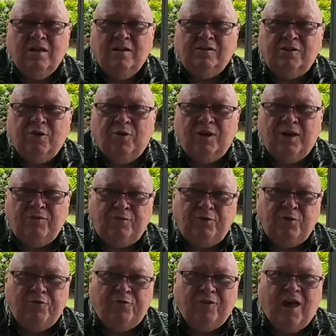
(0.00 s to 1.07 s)
So if
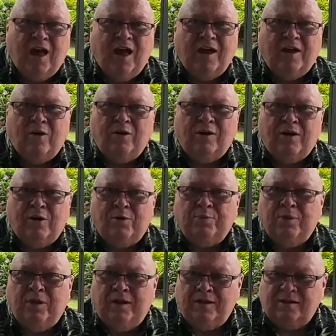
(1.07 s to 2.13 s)
you fly on
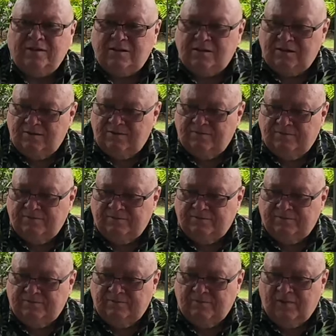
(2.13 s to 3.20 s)
airplanes
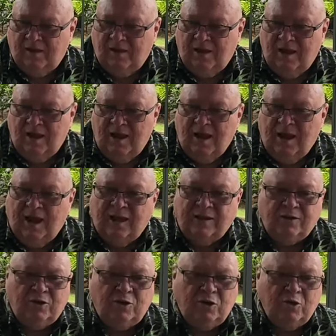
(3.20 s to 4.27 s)

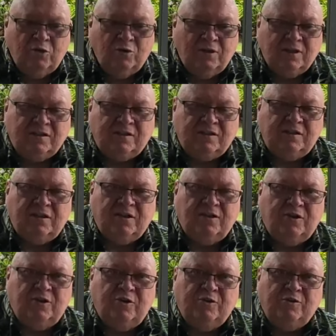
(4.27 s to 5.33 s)
and you listen to the
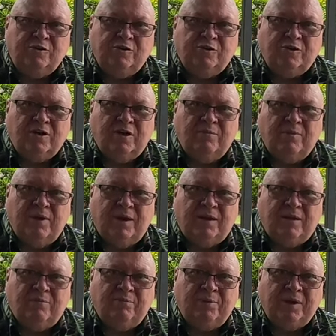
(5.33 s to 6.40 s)
news, you're going to make
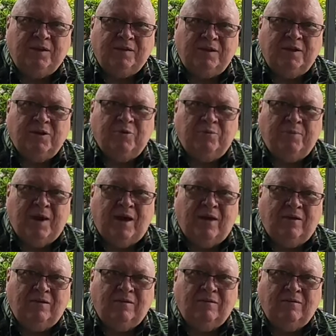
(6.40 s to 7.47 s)
a big deal
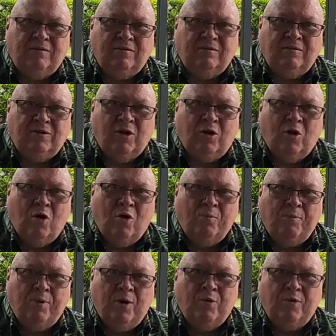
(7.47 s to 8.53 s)
about, you know, all
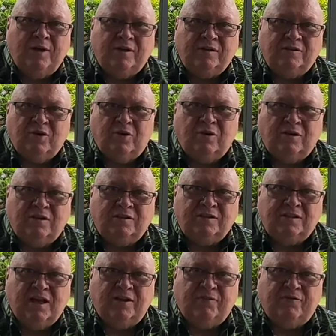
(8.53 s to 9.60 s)
Boeings aren't as
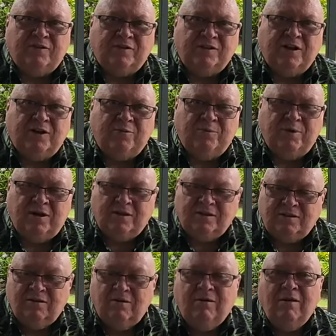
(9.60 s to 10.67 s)
safe as
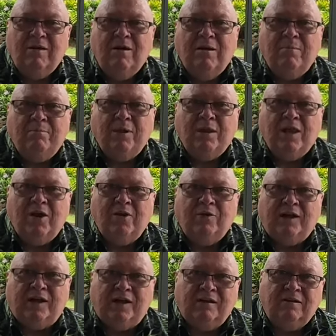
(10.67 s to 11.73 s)
Airbus.
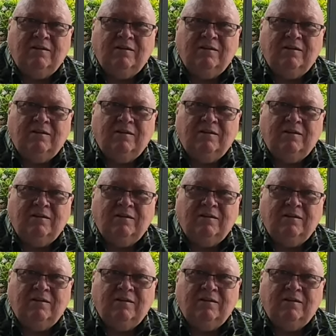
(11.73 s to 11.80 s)
Baloney.